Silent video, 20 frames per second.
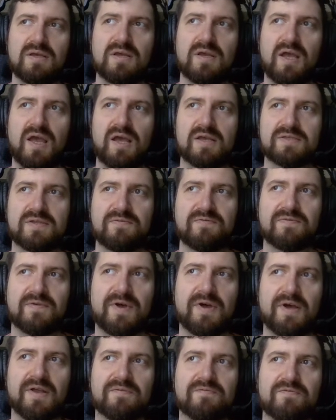as a
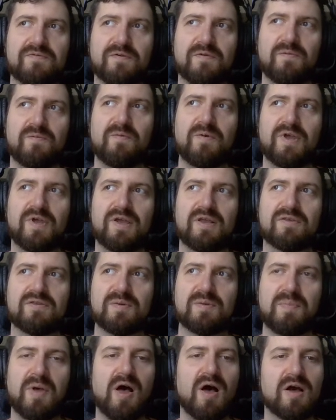font for when
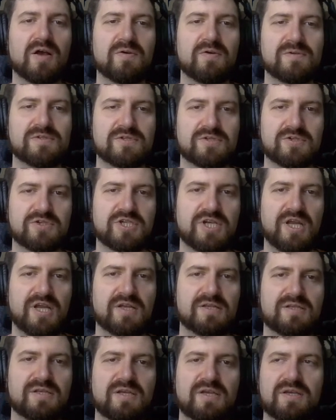the Penguins are
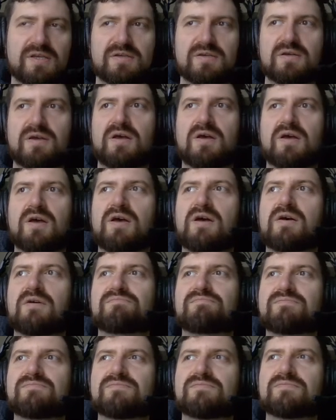chanting. There
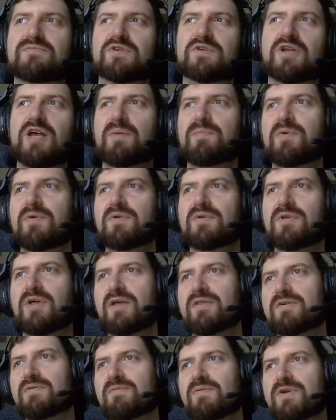are a couple
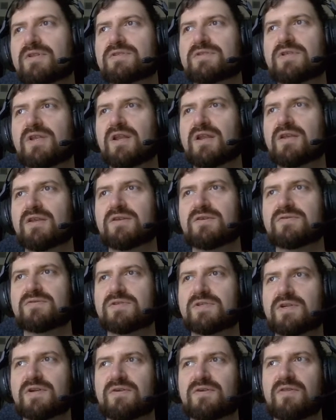other ones that I
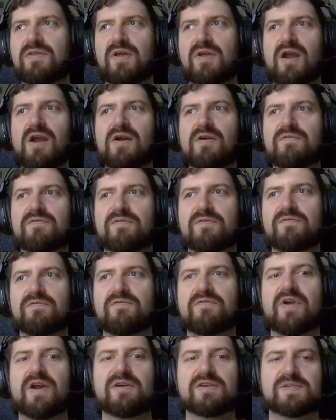use here and there for
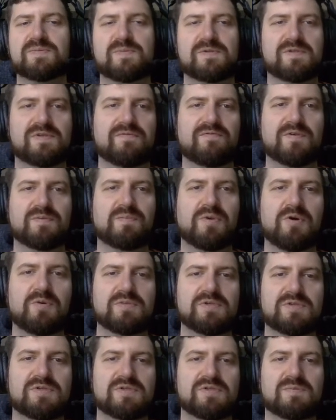very specific
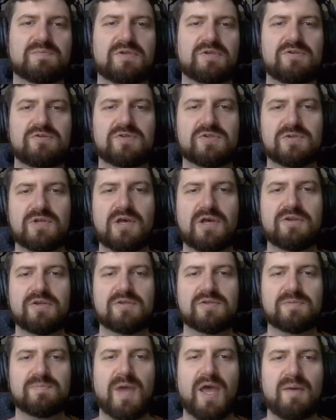purposes, but usually I'll
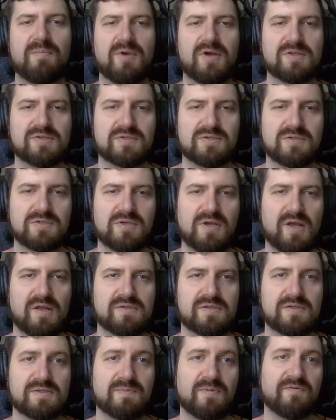use Bat Monster
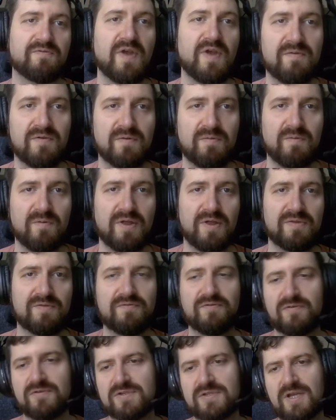Sans. It's my favorite one
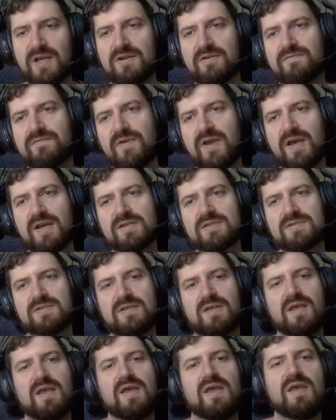for sound effects.
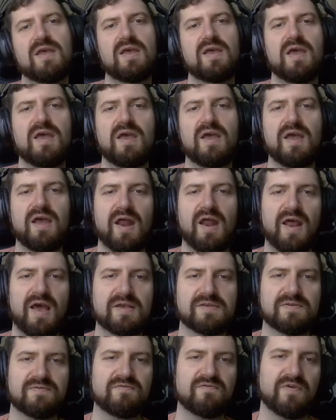It
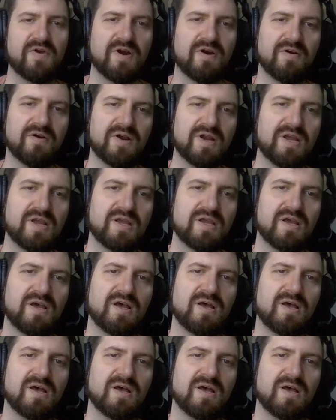has a very